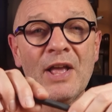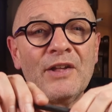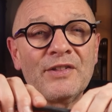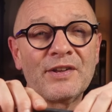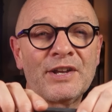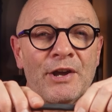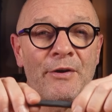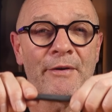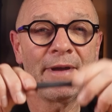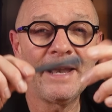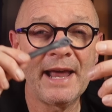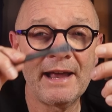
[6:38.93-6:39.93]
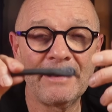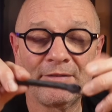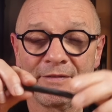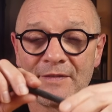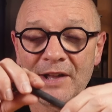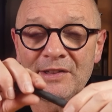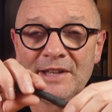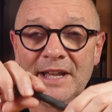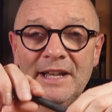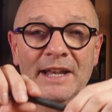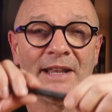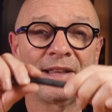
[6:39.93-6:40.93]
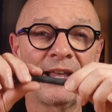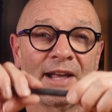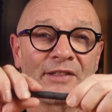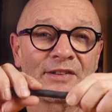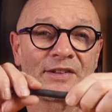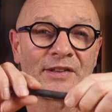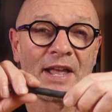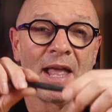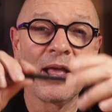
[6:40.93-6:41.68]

securing and fastening tasks.